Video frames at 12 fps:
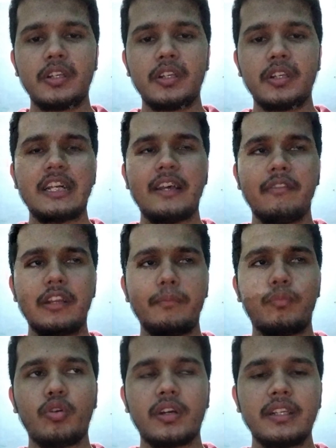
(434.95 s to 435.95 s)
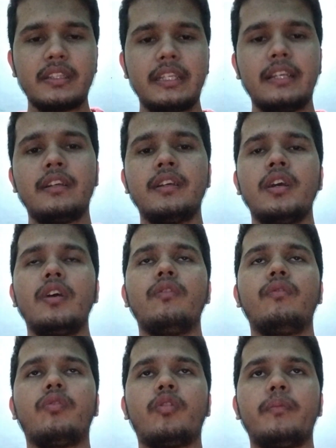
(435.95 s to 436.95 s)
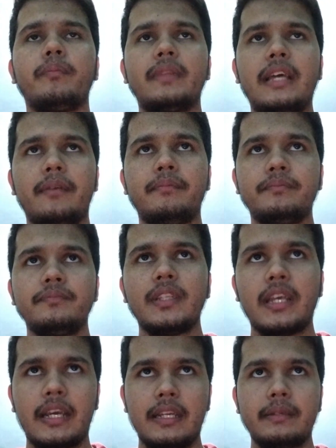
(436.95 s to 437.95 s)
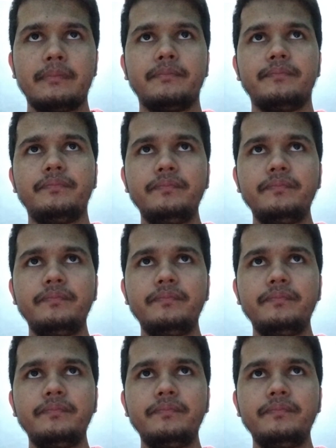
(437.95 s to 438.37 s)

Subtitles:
each and every important thing from them, and